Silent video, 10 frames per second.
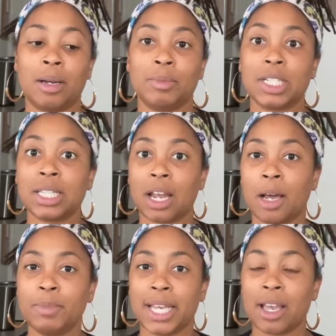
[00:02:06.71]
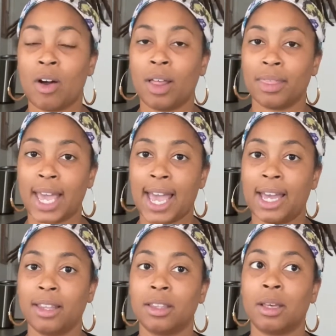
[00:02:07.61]
Just an update on
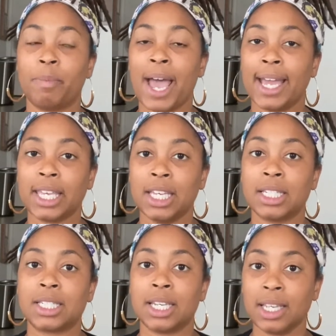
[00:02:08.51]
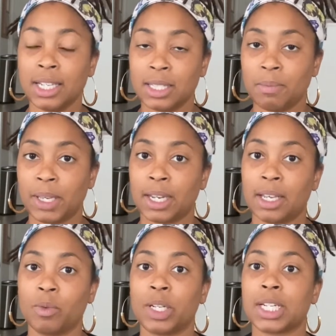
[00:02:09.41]
that. The packet did get
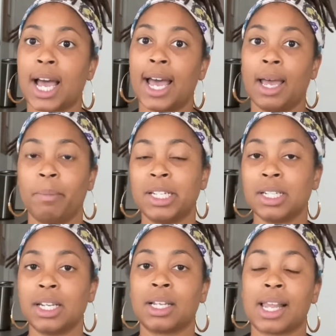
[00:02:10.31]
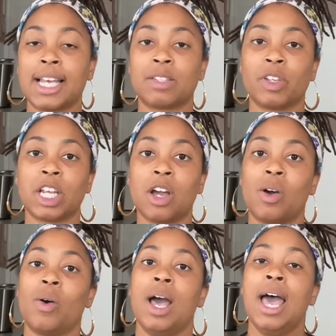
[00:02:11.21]
submitted, which I mentioned in the last
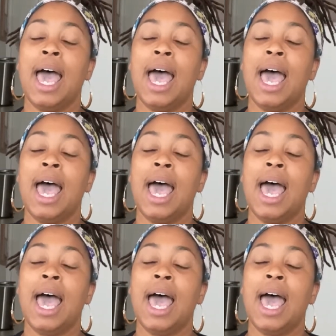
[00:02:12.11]
video,